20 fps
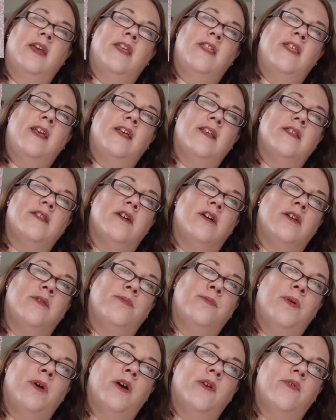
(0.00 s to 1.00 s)
and that side's
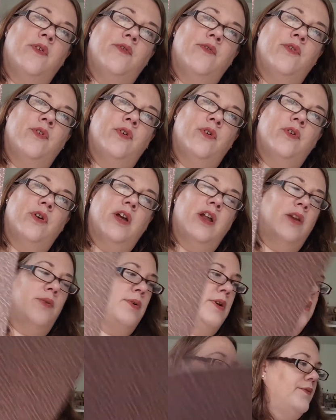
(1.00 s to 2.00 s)
perfect for
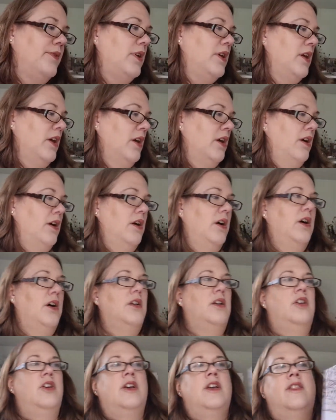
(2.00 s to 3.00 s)
Halloween.
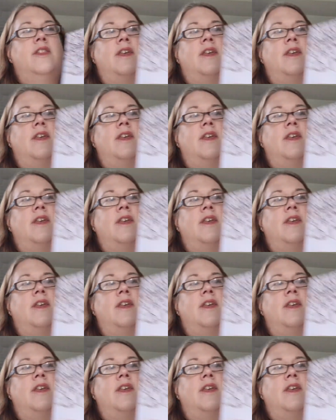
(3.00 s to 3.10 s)
Look at